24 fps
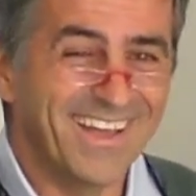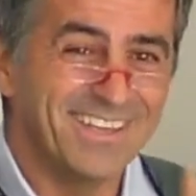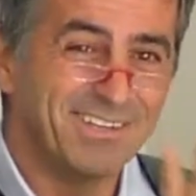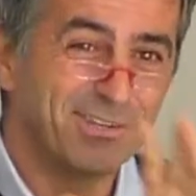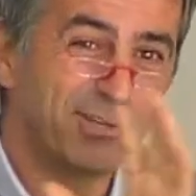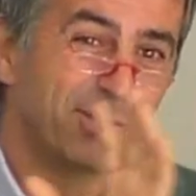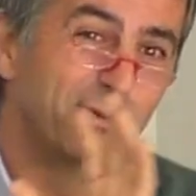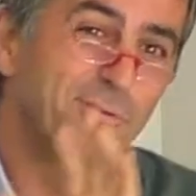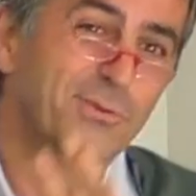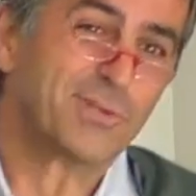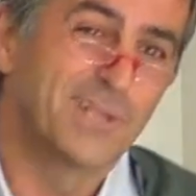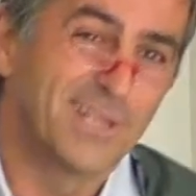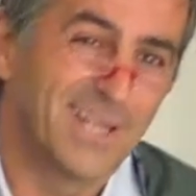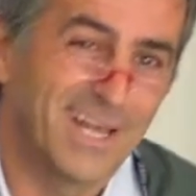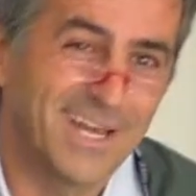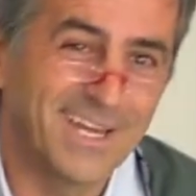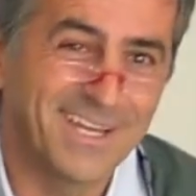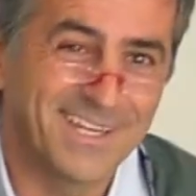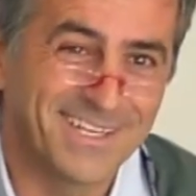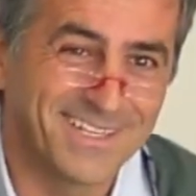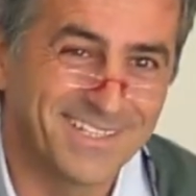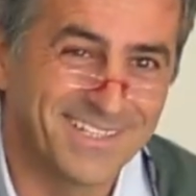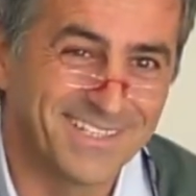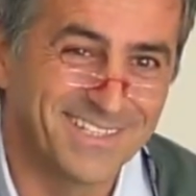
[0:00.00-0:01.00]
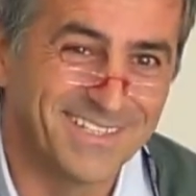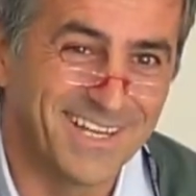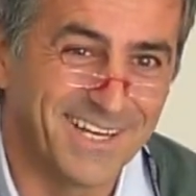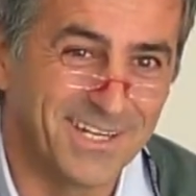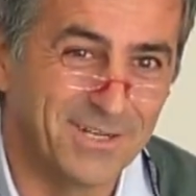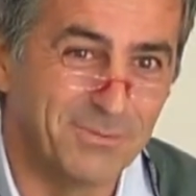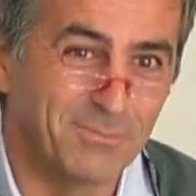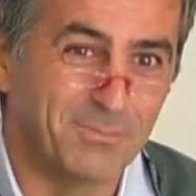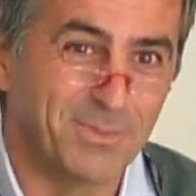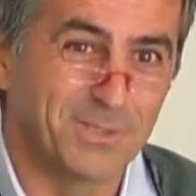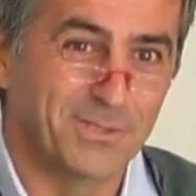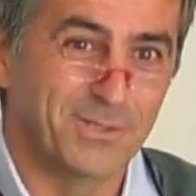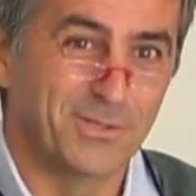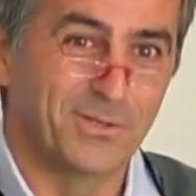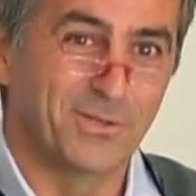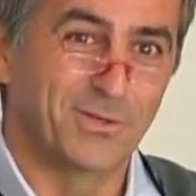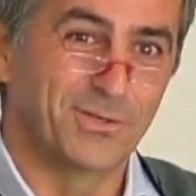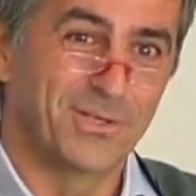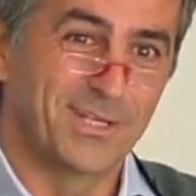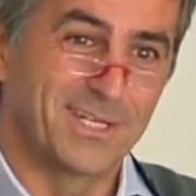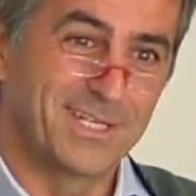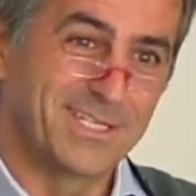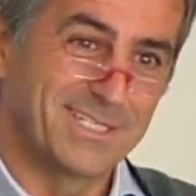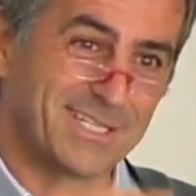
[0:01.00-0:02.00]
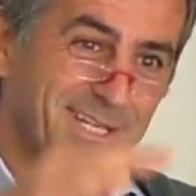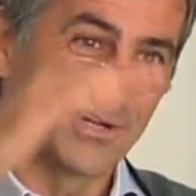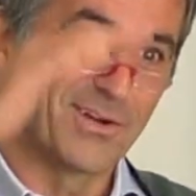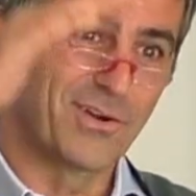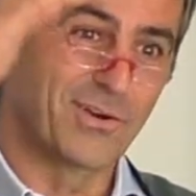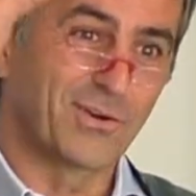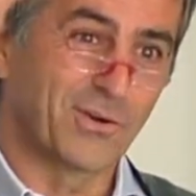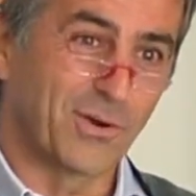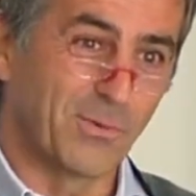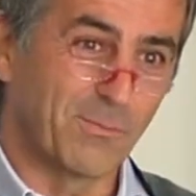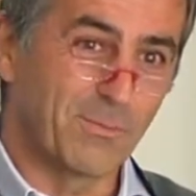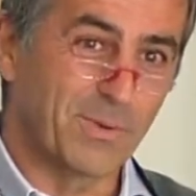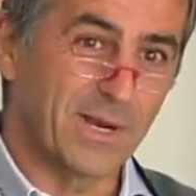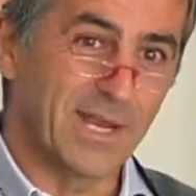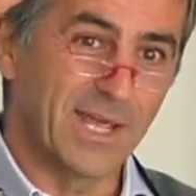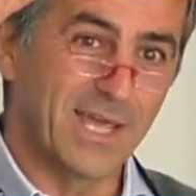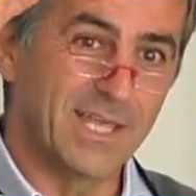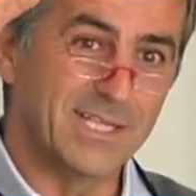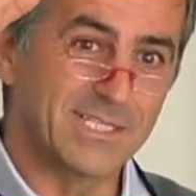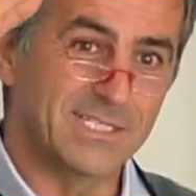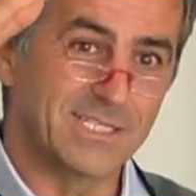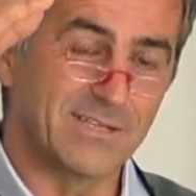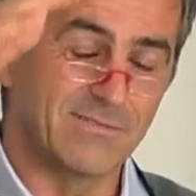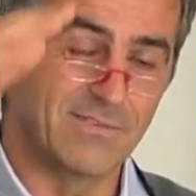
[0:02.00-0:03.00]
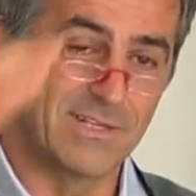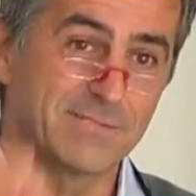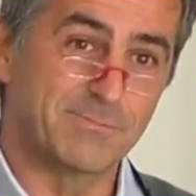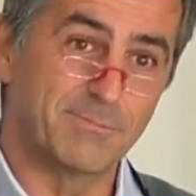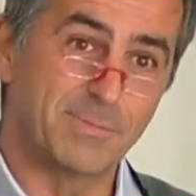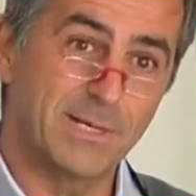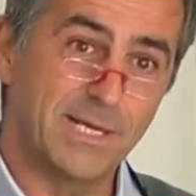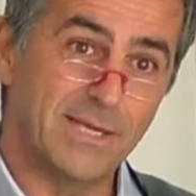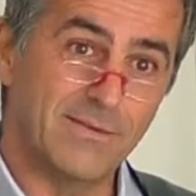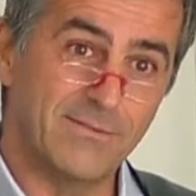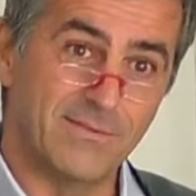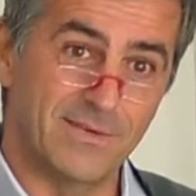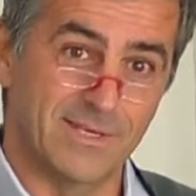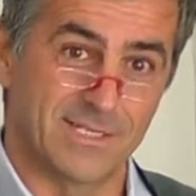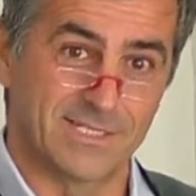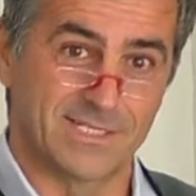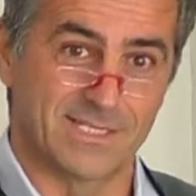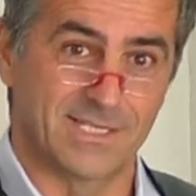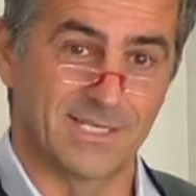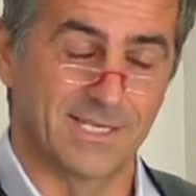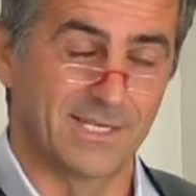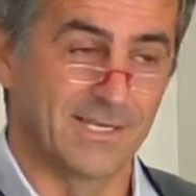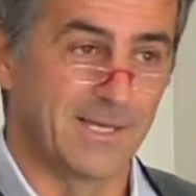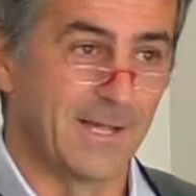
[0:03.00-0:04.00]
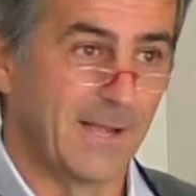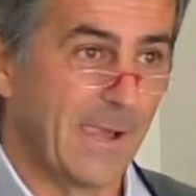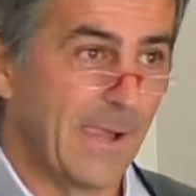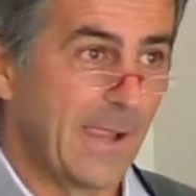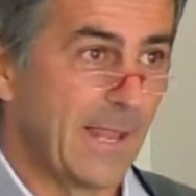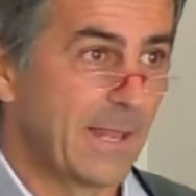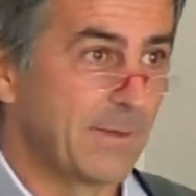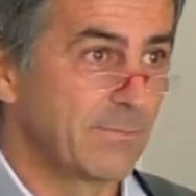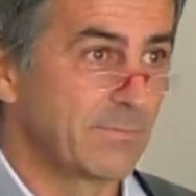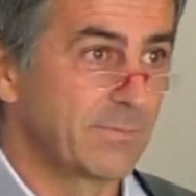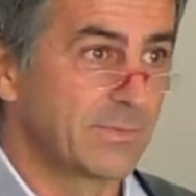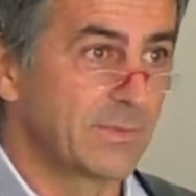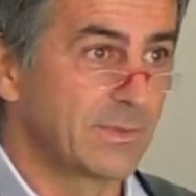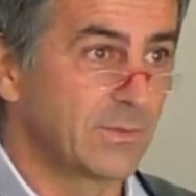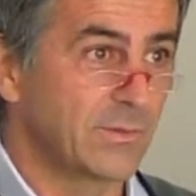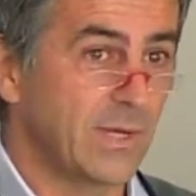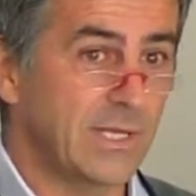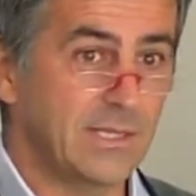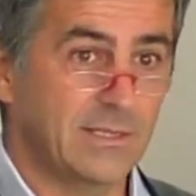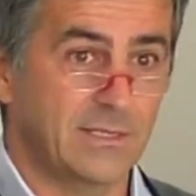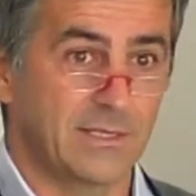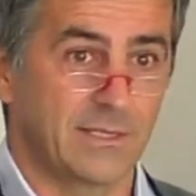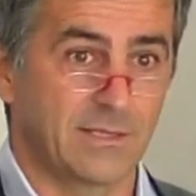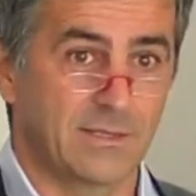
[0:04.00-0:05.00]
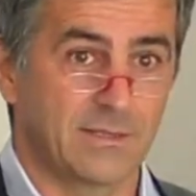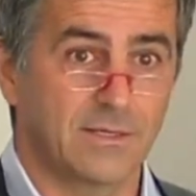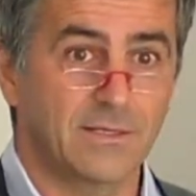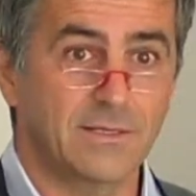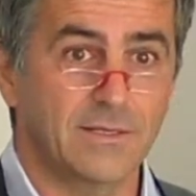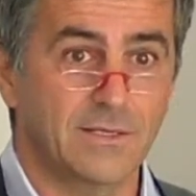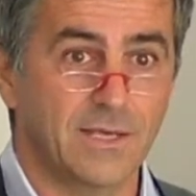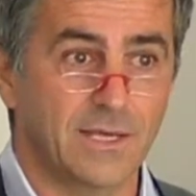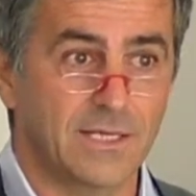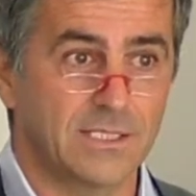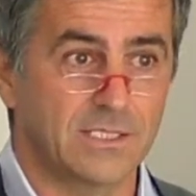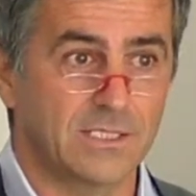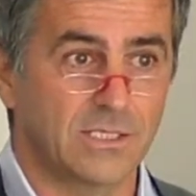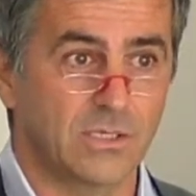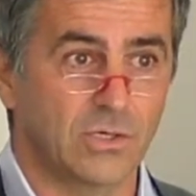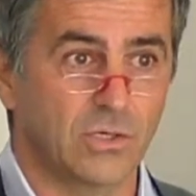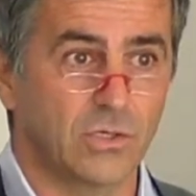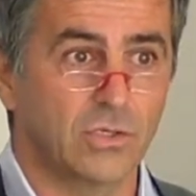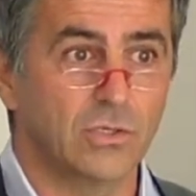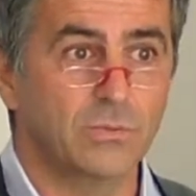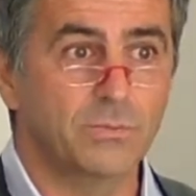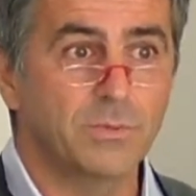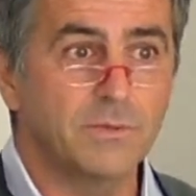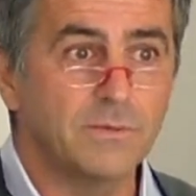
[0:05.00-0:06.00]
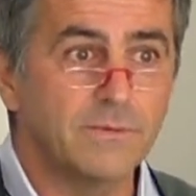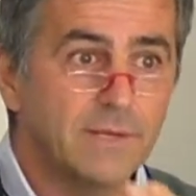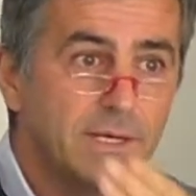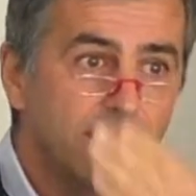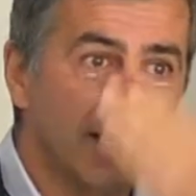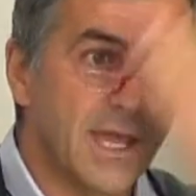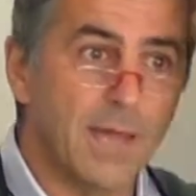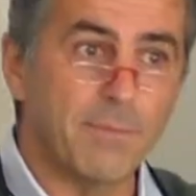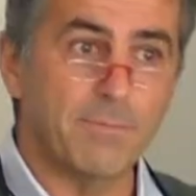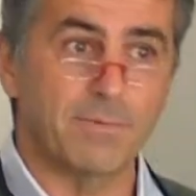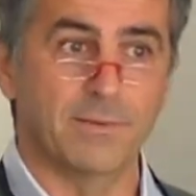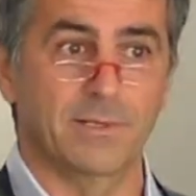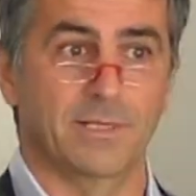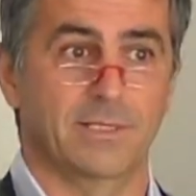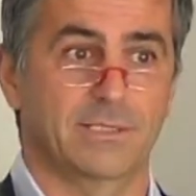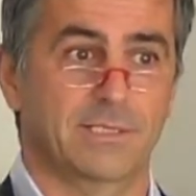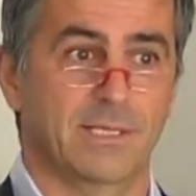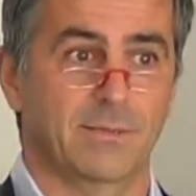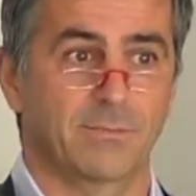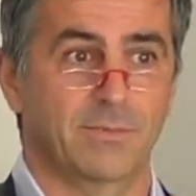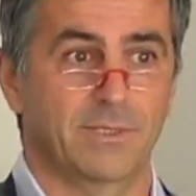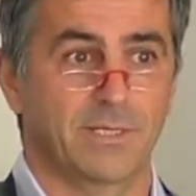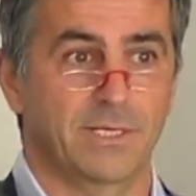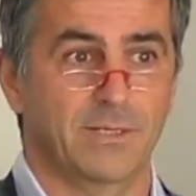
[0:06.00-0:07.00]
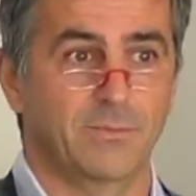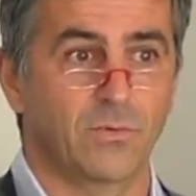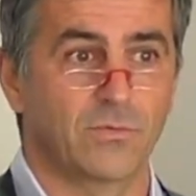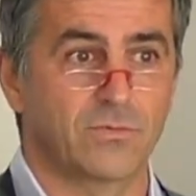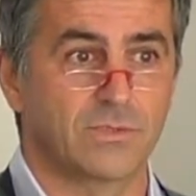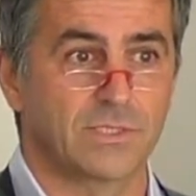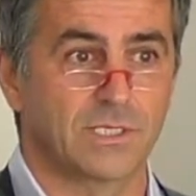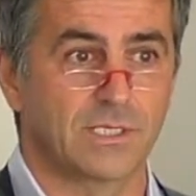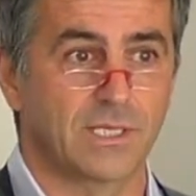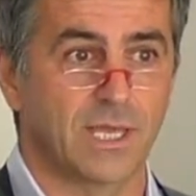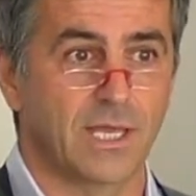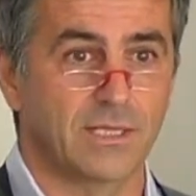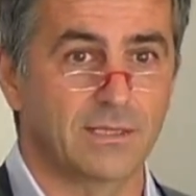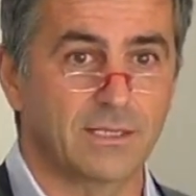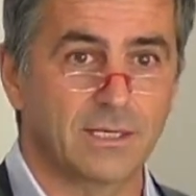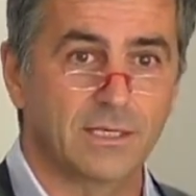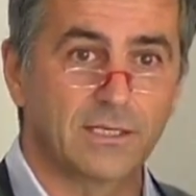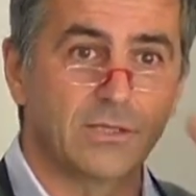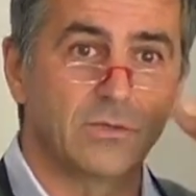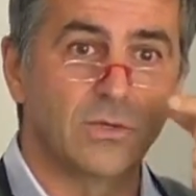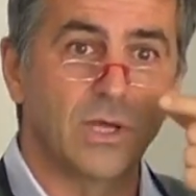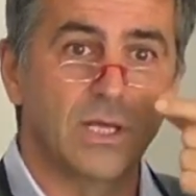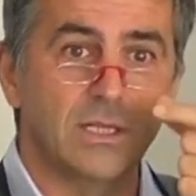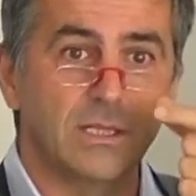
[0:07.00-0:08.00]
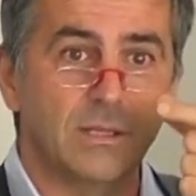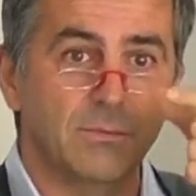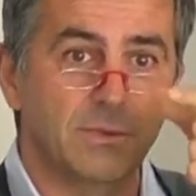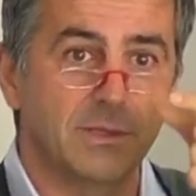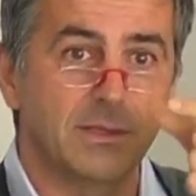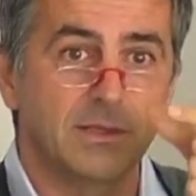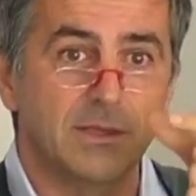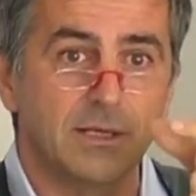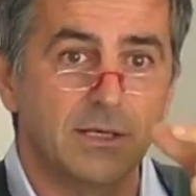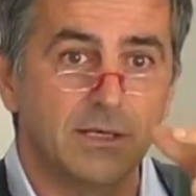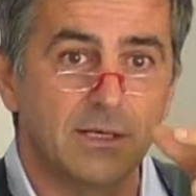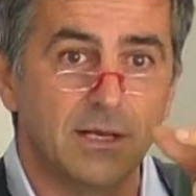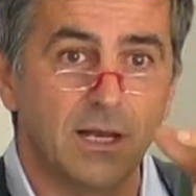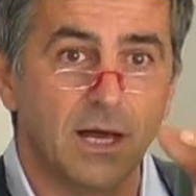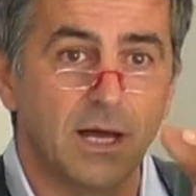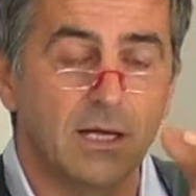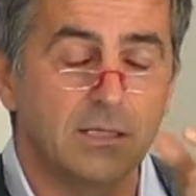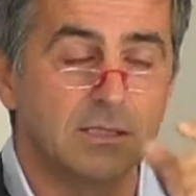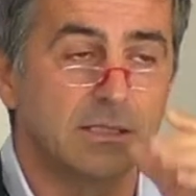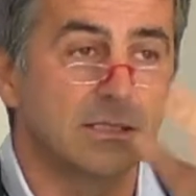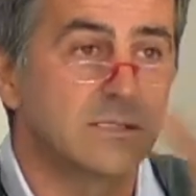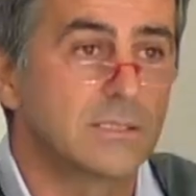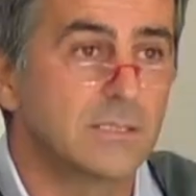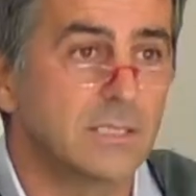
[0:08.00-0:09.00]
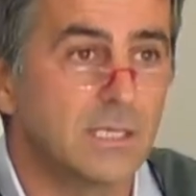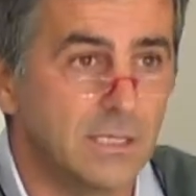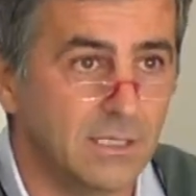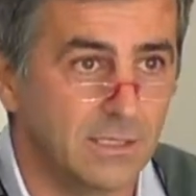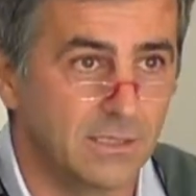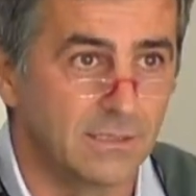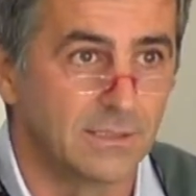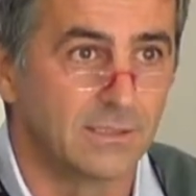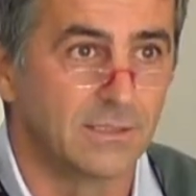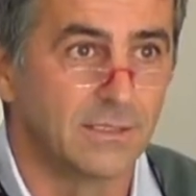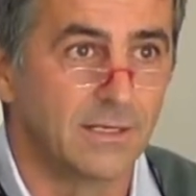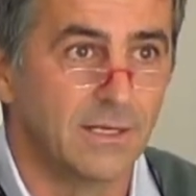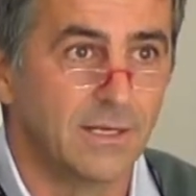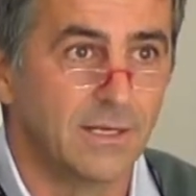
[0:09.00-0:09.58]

You would like it done, but there is a comprehensive list. Previously, 20, 30 years ago, you'd be very happy that somebody removes the cataract and you end up with thick glasses seeing.